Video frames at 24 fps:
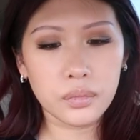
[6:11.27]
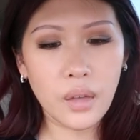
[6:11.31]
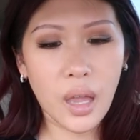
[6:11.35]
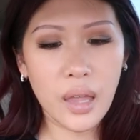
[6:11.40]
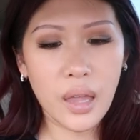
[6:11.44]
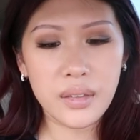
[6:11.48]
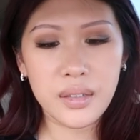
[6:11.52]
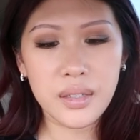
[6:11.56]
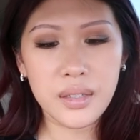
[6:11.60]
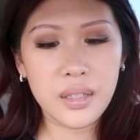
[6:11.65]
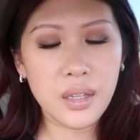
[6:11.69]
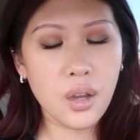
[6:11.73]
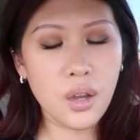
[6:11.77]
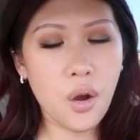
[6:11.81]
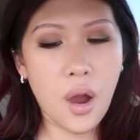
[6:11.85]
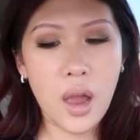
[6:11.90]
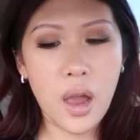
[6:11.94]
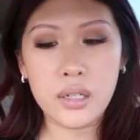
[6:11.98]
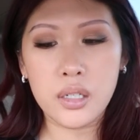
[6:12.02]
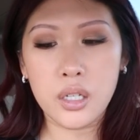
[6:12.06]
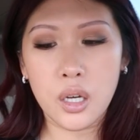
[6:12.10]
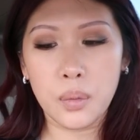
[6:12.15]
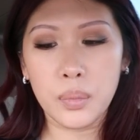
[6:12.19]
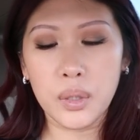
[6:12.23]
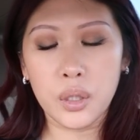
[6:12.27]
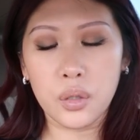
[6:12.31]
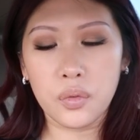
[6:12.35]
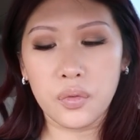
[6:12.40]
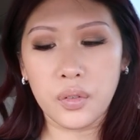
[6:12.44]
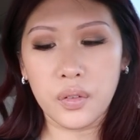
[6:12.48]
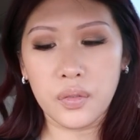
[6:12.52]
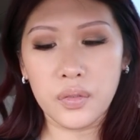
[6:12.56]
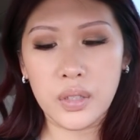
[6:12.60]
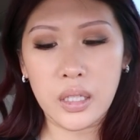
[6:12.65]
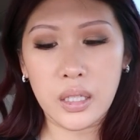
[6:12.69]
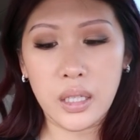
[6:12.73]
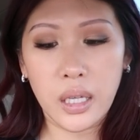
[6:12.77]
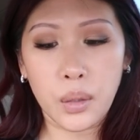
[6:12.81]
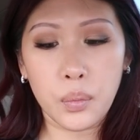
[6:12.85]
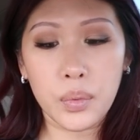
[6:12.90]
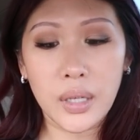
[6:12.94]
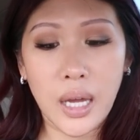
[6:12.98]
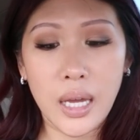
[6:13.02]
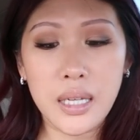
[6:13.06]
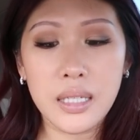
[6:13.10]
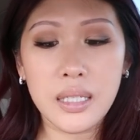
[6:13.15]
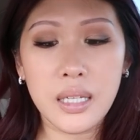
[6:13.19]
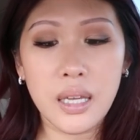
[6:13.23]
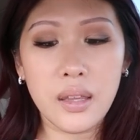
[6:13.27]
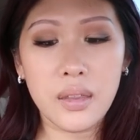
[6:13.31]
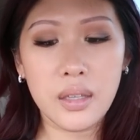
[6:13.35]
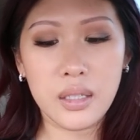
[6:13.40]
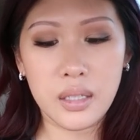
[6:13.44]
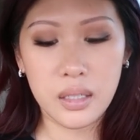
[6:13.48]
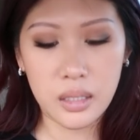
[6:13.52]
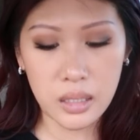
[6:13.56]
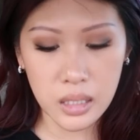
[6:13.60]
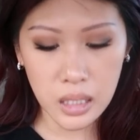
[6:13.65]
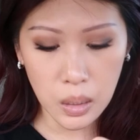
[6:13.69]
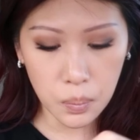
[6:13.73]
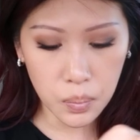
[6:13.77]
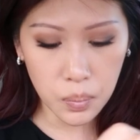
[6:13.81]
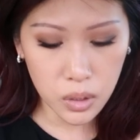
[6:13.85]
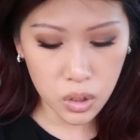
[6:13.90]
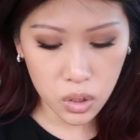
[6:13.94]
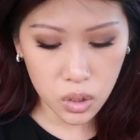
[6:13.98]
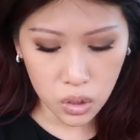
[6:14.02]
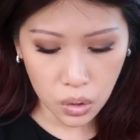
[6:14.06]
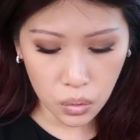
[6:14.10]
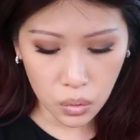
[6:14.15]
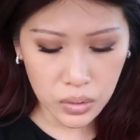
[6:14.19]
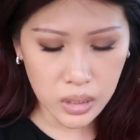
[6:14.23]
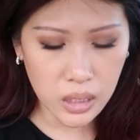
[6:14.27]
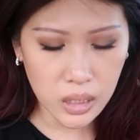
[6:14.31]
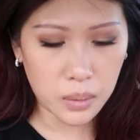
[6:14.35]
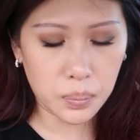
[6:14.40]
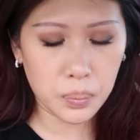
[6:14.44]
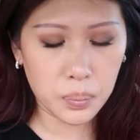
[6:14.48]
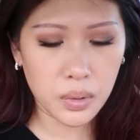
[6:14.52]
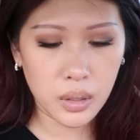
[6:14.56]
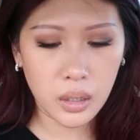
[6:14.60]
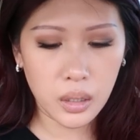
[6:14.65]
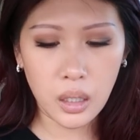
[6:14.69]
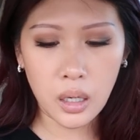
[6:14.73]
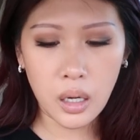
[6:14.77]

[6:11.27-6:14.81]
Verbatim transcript: NC or NW50. Like when I say this is deep, it's so deep.